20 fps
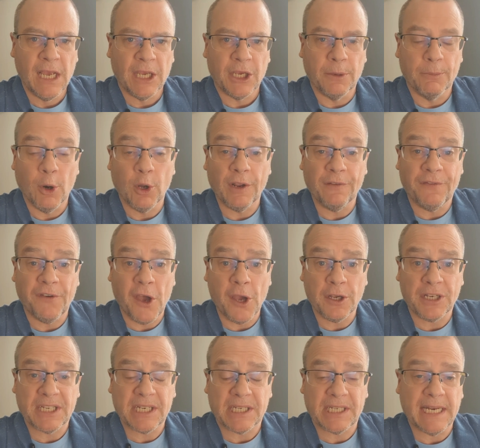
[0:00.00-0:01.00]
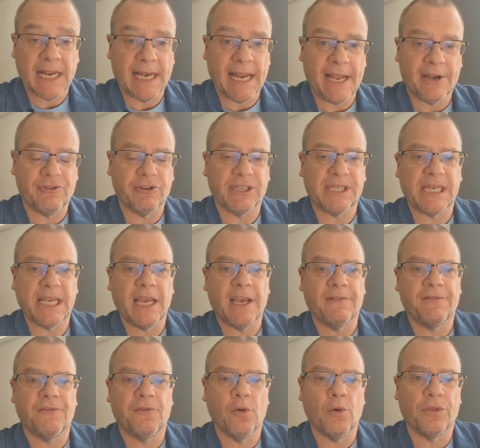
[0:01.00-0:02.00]
Good morning, folks. It's Neil Andrews
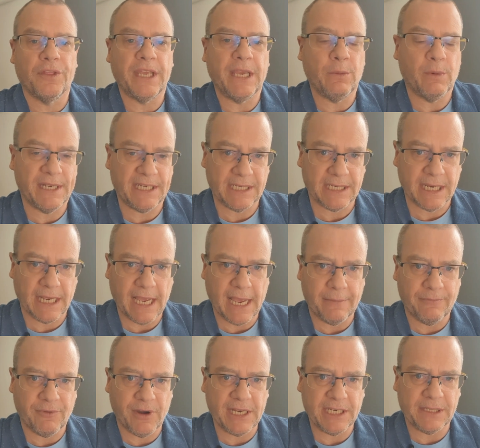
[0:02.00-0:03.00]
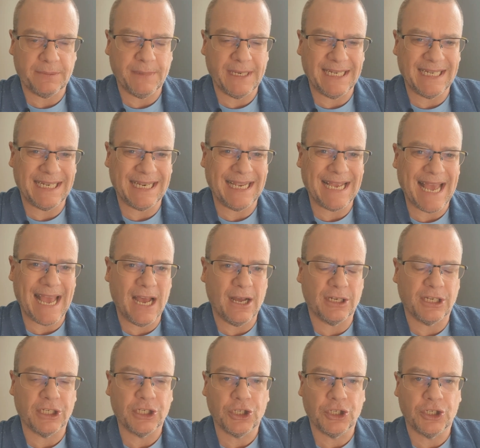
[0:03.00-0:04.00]
here for the Western Cape race meeting
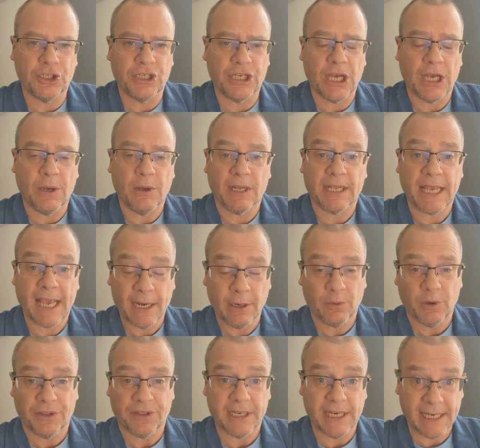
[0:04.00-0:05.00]
out at Kenilworth.